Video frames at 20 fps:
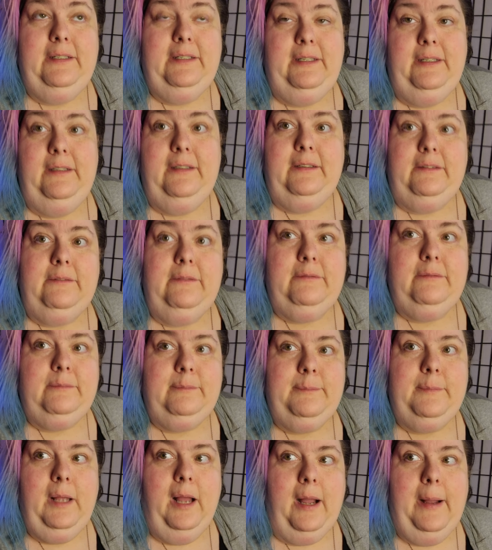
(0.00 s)
you know,
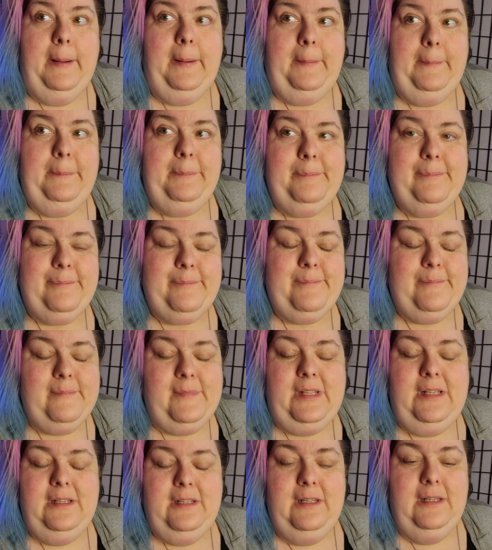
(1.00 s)
um,
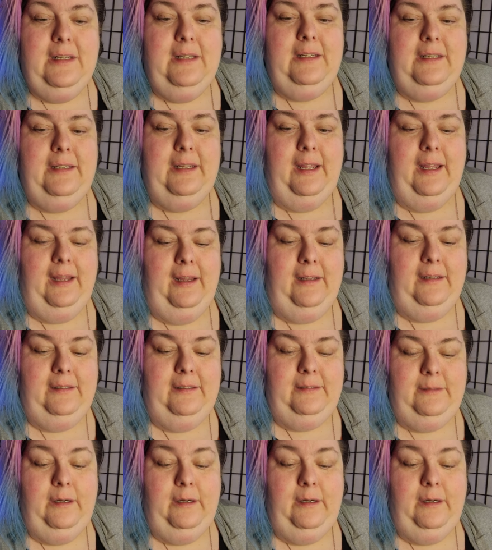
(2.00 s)
yeah,